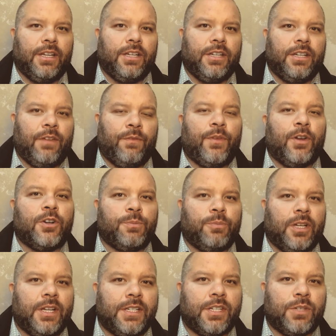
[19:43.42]
If there's
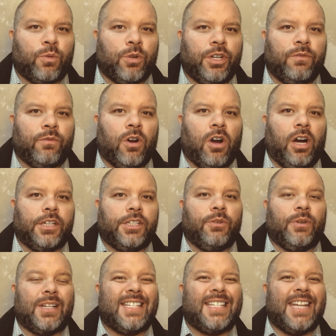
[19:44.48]
places where you've wronged, to
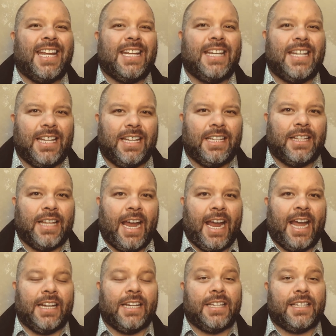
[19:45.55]
extend the
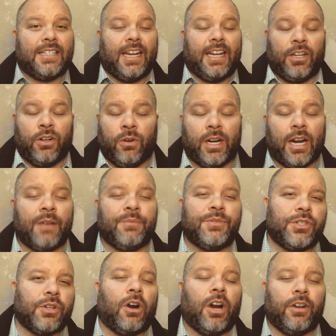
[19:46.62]
hand and to say, you know what, I'm
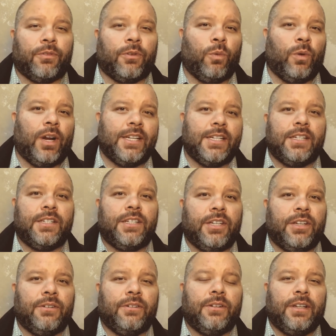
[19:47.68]
sorry for what I did to
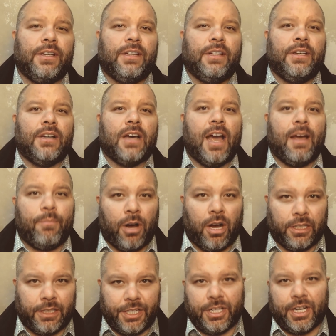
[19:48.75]
you. I
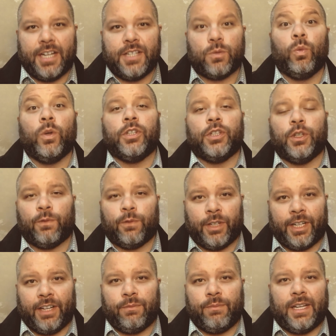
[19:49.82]
apologize. Will you
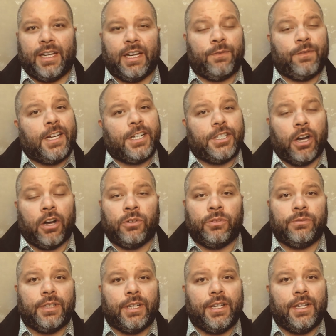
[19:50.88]
forgive me? And if they don't,
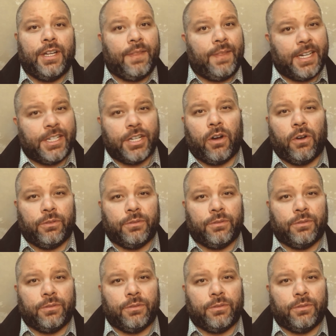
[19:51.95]
they don't.